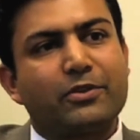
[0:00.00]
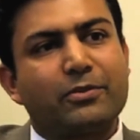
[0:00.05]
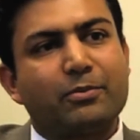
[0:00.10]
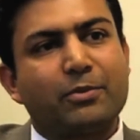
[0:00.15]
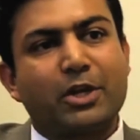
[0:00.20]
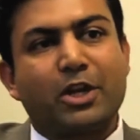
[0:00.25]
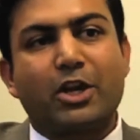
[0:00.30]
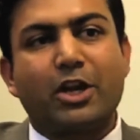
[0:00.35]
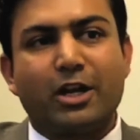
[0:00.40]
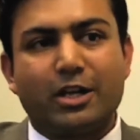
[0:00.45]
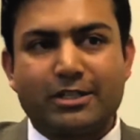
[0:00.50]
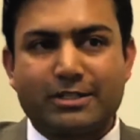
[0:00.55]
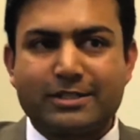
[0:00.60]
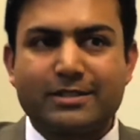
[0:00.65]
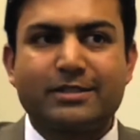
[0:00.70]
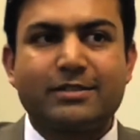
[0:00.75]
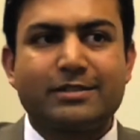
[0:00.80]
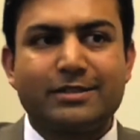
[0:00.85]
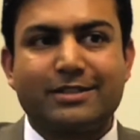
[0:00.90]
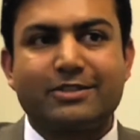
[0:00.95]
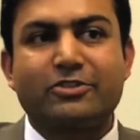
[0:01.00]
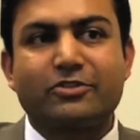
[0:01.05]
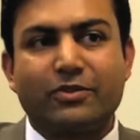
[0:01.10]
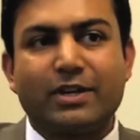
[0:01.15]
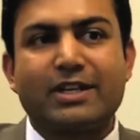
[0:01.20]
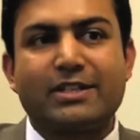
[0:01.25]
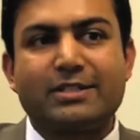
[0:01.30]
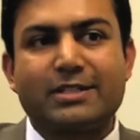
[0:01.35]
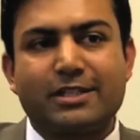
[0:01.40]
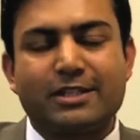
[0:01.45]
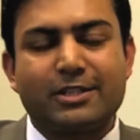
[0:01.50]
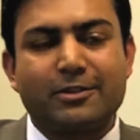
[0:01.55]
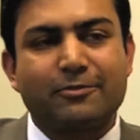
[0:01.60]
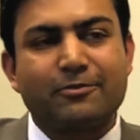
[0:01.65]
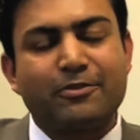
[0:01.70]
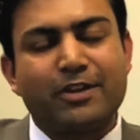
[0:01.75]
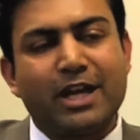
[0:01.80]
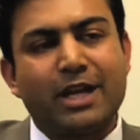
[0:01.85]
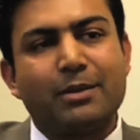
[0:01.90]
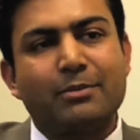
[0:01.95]
because this runs in the
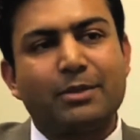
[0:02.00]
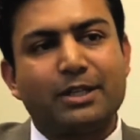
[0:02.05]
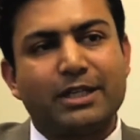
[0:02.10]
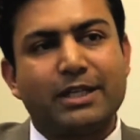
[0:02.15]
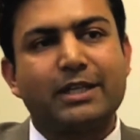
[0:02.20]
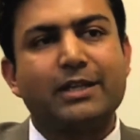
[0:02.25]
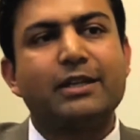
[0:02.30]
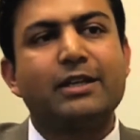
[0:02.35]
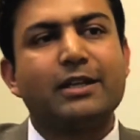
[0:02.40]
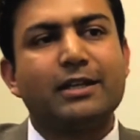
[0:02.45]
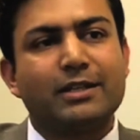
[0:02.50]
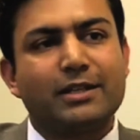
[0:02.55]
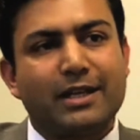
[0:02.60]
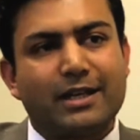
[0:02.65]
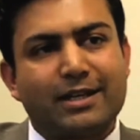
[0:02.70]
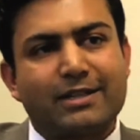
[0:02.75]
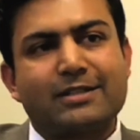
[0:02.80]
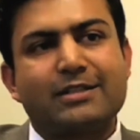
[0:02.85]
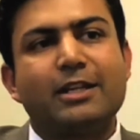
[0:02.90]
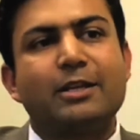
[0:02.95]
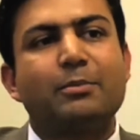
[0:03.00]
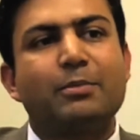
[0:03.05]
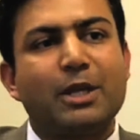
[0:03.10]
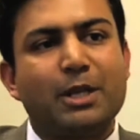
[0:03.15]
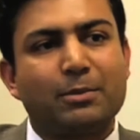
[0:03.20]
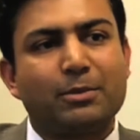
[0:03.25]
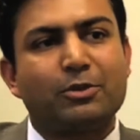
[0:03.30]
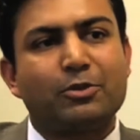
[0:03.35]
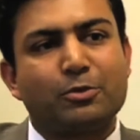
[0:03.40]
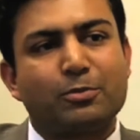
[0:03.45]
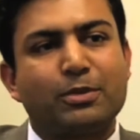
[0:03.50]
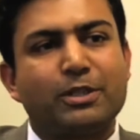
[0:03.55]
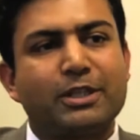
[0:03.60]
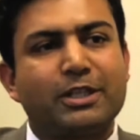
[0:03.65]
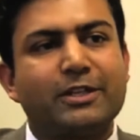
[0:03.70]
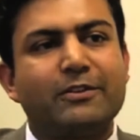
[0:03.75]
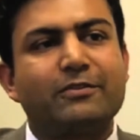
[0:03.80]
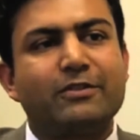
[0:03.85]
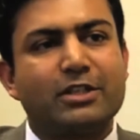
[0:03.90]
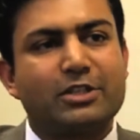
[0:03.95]
family, that has led people to
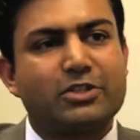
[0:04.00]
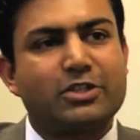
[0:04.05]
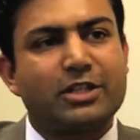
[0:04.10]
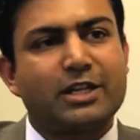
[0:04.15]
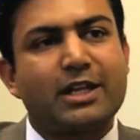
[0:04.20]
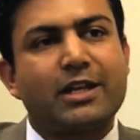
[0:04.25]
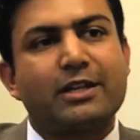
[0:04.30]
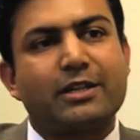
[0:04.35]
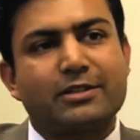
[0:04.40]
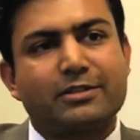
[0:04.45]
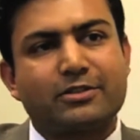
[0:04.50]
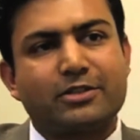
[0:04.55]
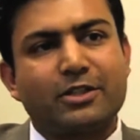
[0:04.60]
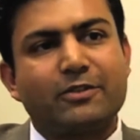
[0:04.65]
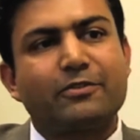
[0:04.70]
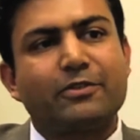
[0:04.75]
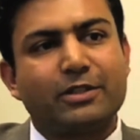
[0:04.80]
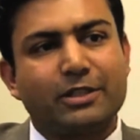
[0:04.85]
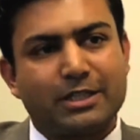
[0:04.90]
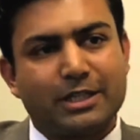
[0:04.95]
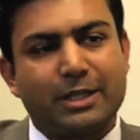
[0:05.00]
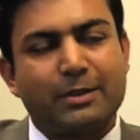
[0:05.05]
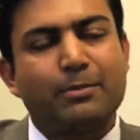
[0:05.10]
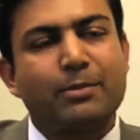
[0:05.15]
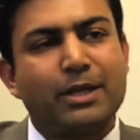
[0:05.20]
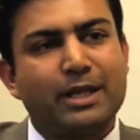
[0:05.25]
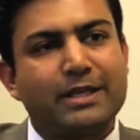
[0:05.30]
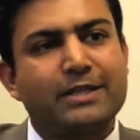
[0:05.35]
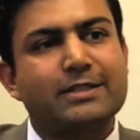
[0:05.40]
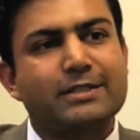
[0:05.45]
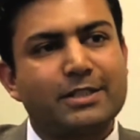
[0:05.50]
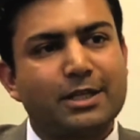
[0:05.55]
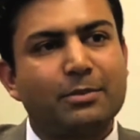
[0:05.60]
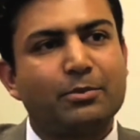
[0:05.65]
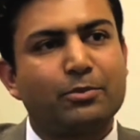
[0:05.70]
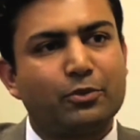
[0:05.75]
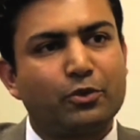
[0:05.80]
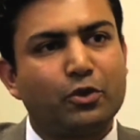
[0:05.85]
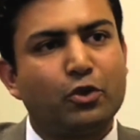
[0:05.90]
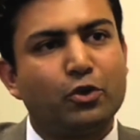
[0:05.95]
believe that genetics definitely plays
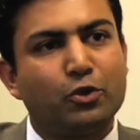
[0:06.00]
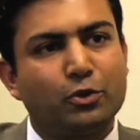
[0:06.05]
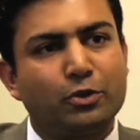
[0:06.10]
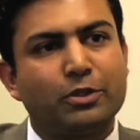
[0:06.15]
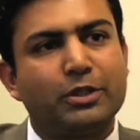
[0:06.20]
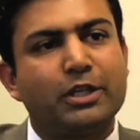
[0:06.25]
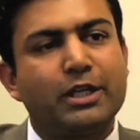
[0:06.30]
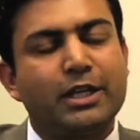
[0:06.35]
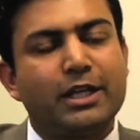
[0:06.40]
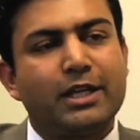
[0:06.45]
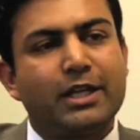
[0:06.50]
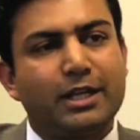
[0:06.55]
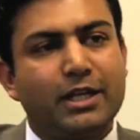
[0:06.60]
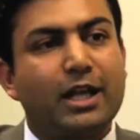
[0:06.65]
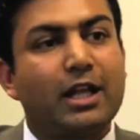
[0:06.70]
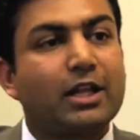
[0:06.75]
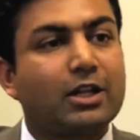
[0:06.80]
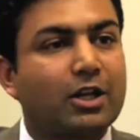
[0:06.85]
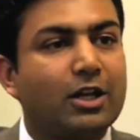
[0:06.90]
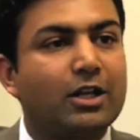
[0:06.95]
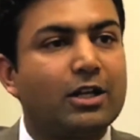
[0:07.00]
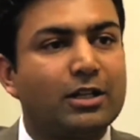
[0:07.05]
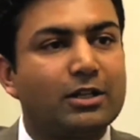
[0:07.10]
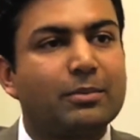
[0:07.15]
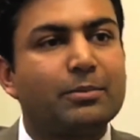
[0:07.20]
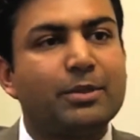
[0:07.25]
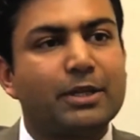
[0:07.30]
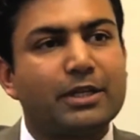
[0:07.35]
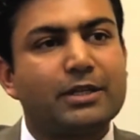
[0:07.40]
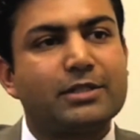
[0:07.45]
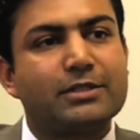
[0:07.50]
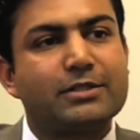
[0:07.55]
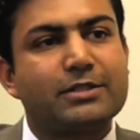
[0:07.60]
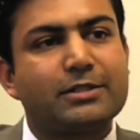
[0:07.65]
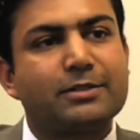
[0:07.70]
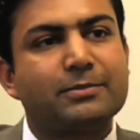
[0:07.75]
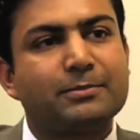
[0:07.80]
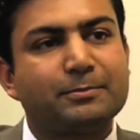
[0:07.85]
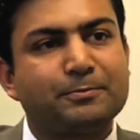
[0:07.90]
some role in alcohol dependence.